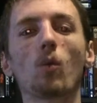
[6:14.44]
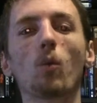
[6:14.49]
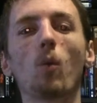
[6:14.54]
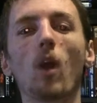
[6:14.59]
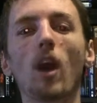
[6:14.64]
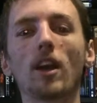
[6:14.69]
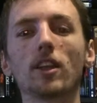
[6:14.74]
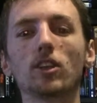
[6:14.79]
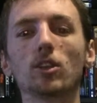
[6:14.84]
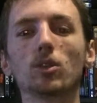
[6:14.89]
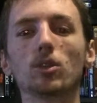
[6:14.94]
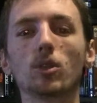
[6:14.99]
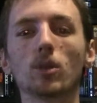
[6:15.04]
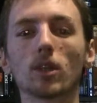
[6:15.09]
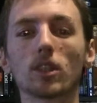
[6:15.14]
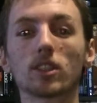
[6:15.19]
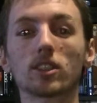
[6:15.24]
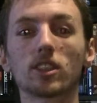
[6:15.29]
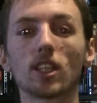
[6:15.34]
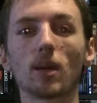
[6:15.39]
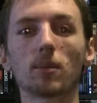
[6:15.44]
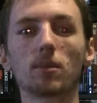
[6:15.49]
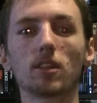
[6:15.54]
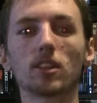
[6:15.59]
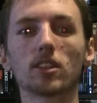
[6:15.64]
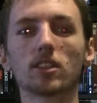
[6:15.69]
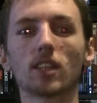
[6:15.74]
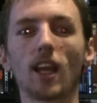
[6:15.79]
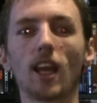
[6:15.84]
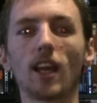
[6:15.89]
want you to accept
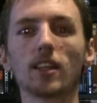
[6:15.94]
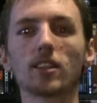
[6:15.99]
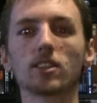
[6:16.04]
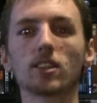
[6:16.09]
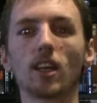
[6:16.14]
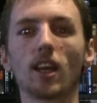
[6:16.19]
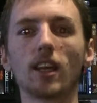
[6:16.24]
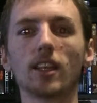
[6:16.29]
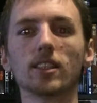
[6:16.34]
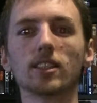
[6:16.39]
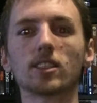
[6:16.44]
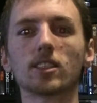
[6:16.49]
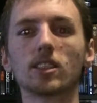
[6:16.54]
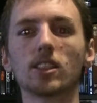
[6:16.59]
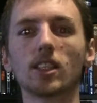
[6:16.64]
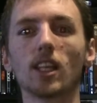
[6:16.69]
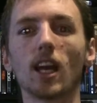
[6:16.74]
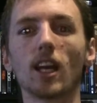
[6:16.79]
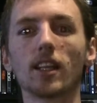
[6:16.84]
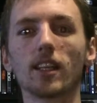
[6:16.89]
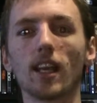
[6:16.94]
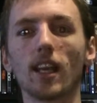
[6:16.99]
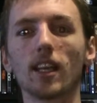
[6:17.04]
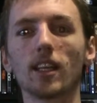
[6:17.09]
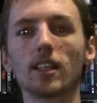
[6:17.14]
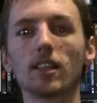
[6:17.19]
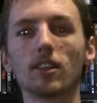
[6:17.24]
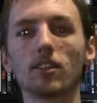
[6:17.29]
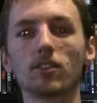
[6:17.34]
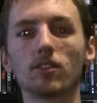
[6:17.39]
this as a
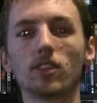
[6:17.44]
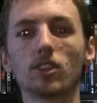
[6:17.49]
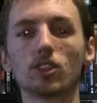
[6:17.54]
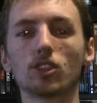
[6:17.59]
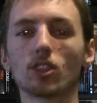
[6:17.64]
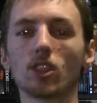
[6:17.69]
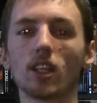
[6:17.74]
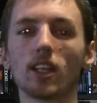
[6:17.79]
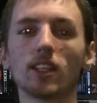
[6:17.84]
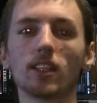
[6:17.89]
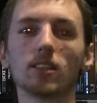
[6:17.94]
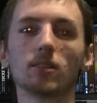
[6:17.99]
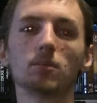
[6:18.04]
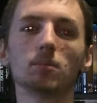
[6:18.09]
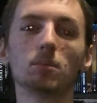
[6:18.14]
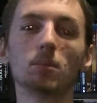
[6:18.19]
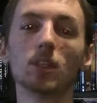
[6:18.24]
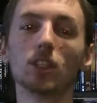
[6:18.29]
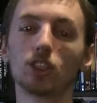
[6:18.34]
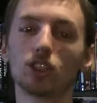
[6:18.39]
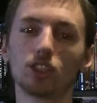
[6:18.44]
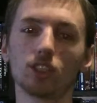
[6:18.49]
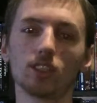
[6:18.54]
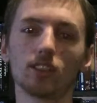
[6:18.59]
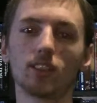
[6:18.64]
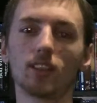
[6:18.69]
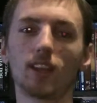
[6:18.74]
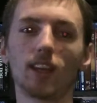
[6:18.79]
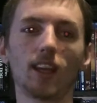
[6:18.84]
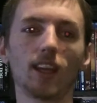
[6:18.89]
CIA officiated
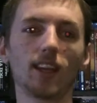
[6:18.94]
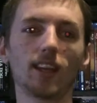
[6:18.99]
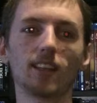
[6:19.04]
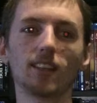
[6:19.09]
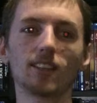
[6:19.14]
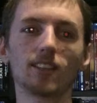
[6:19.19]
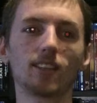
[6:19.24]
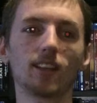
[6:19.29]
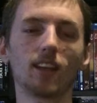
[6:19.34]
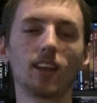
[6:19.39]
mission. And